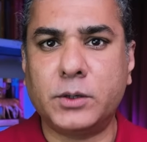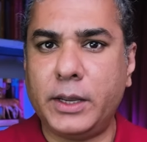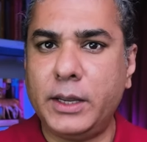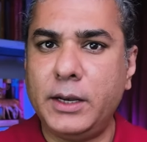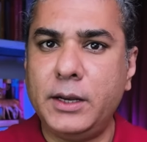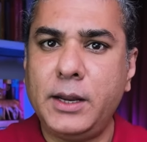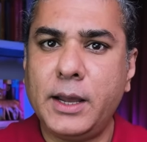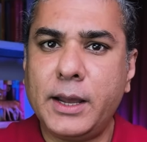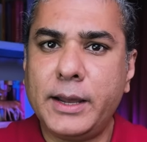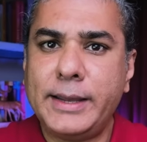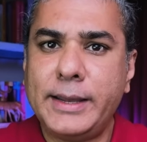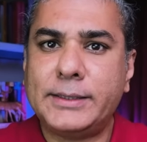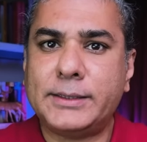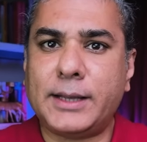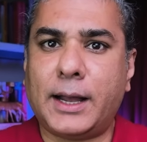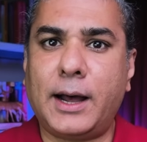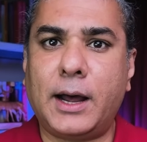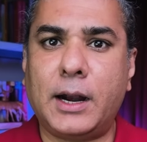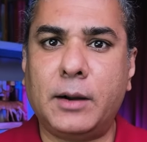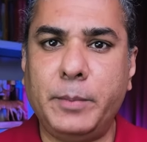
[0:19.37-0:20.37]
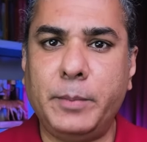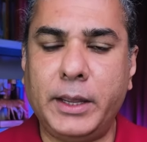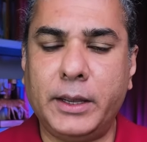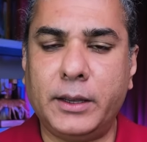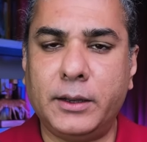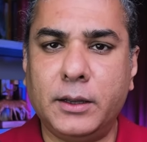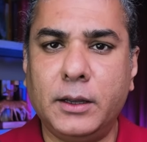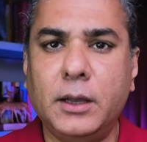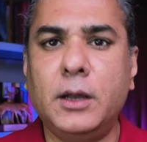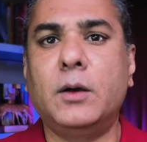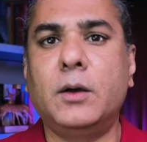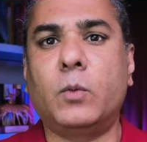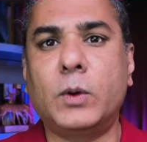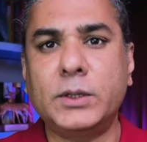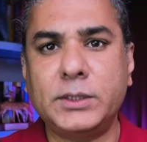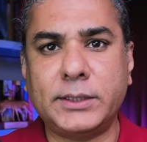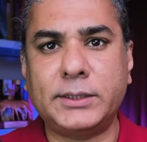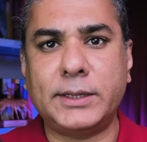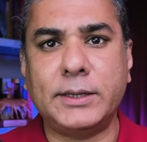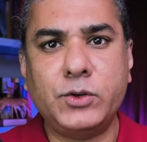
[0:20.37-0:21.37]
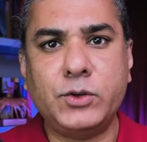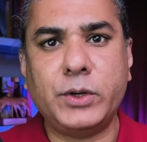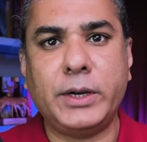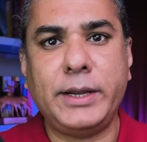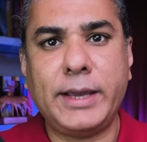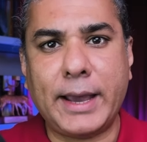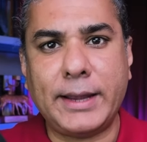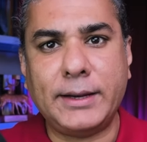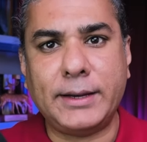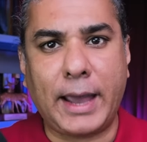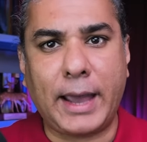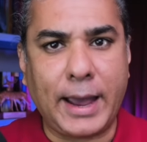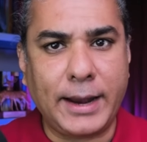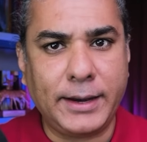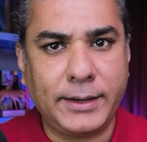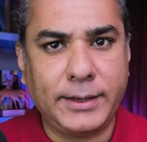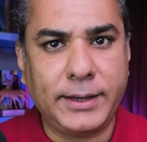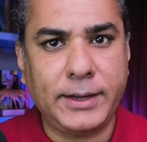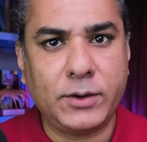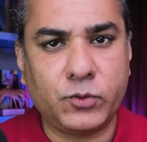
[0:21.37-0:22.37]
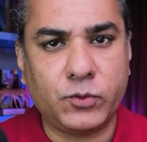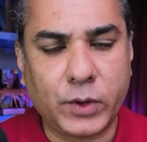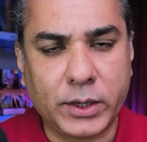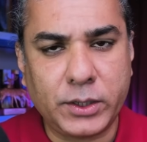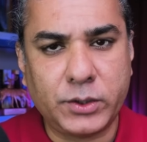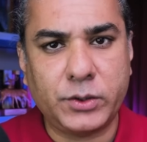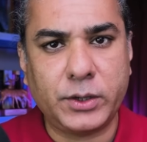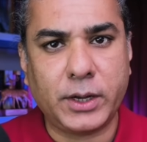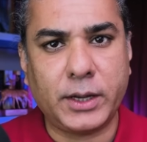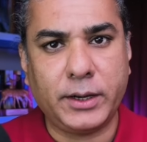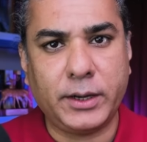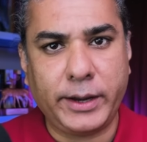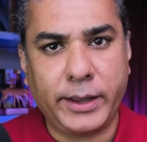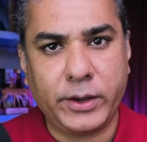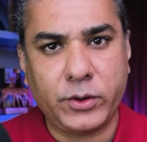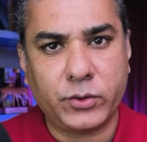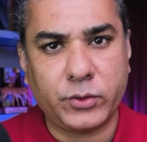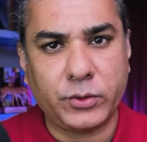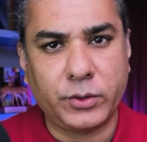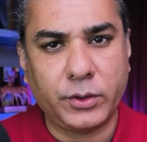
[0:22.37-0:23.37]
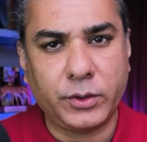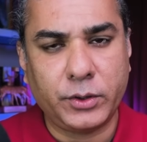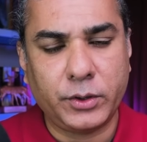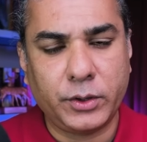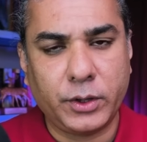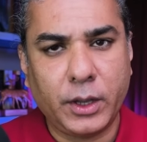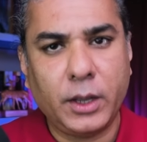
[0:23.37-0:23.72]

India is arming what's essentially an anti Russia nation